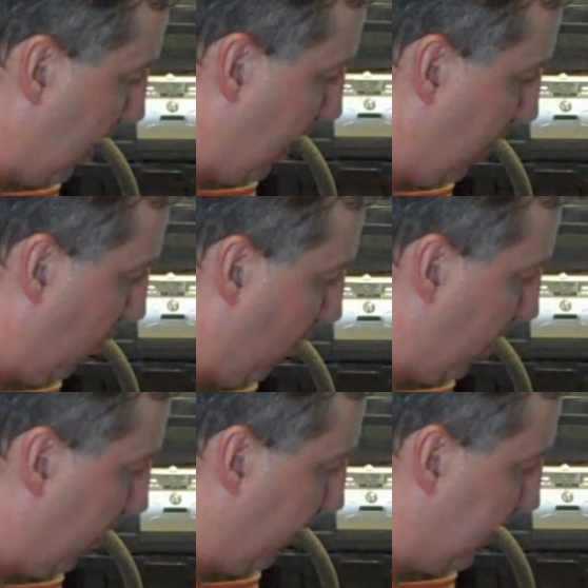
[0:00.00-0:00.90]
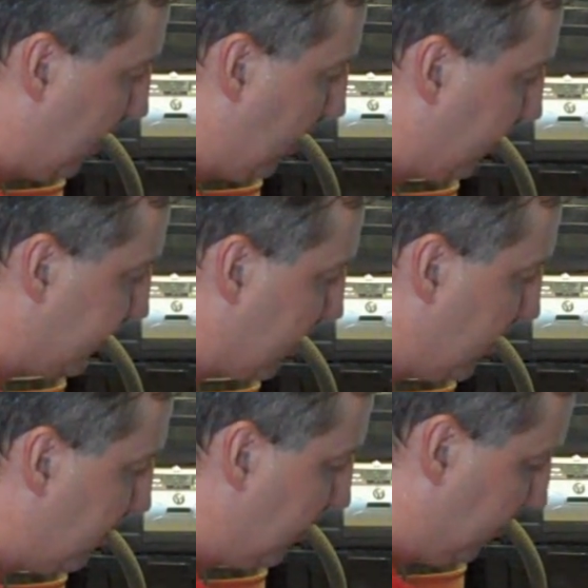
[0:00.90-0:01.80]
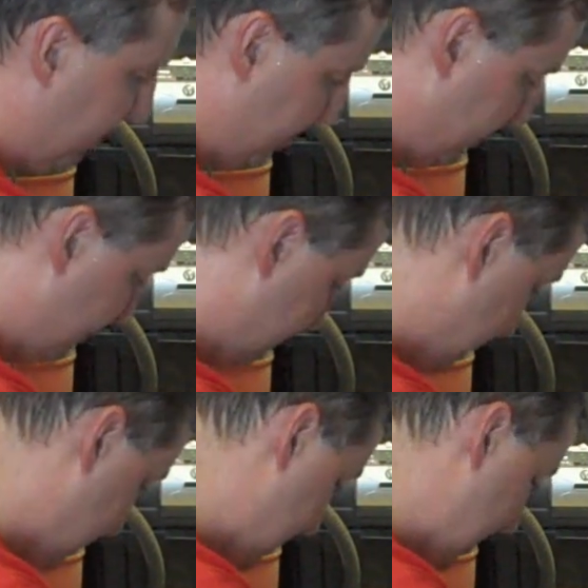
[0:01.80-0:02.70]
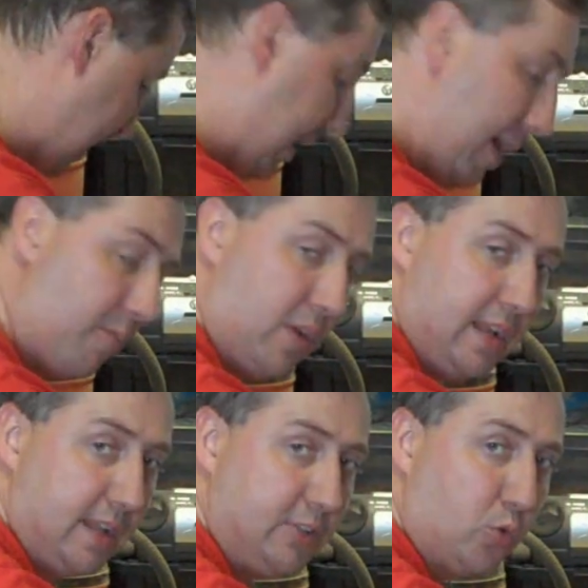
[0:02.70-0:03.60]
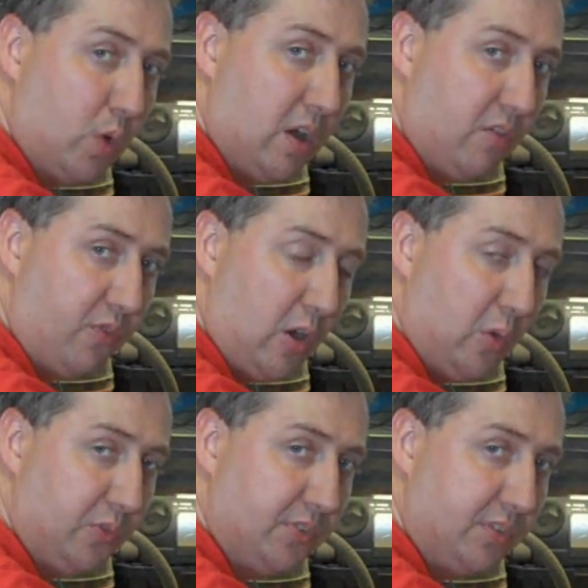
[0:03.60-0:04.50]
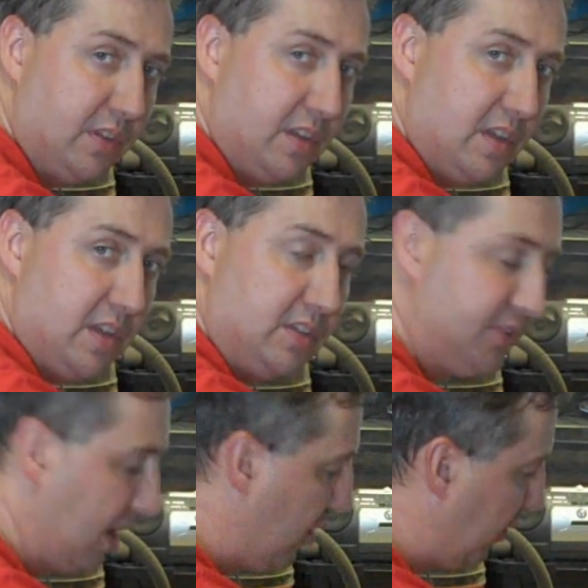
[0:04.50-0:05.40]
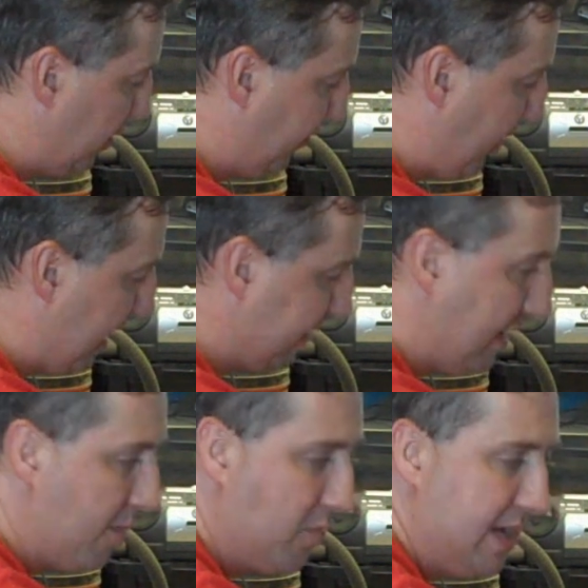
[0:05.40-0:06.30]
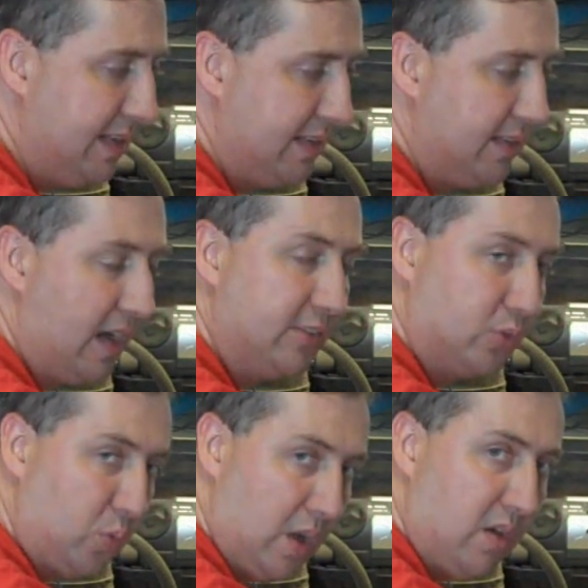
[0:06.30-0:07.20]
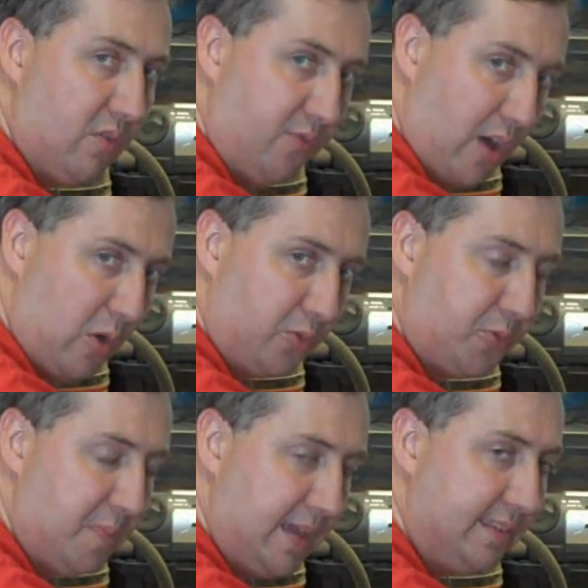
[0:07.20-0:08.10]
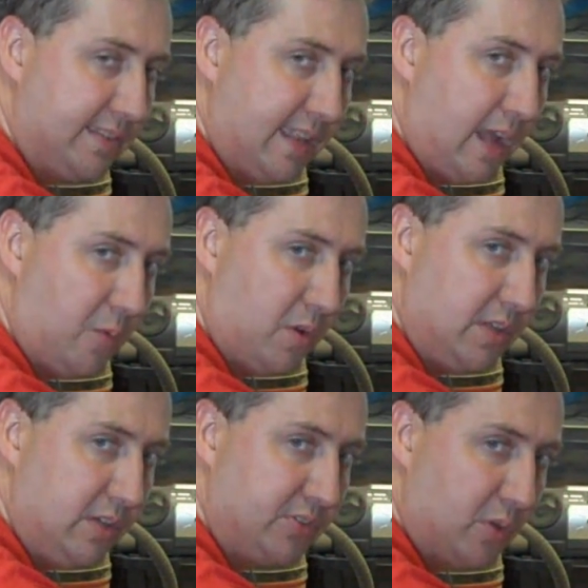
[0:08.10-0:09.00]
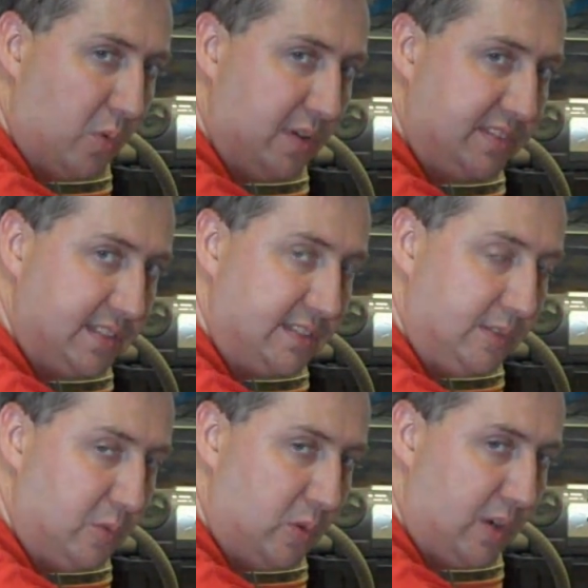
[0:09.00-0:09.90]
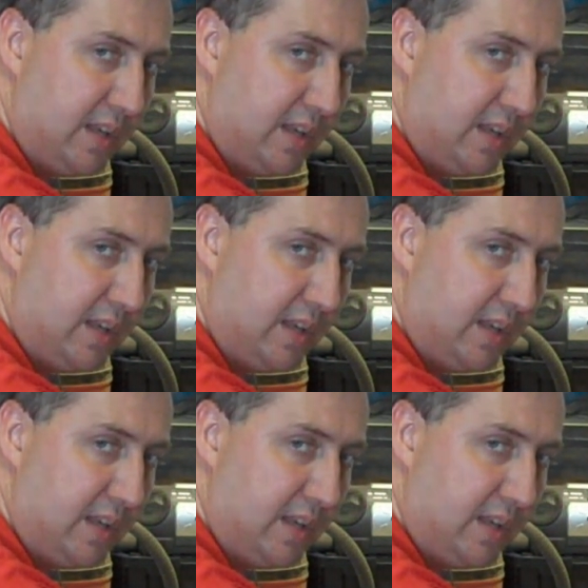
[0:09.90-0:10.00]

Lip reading: and one on the other terminal, and I'm reading 12 volts. So the fact that I'm reading a 12 volts means that I want to use a 161.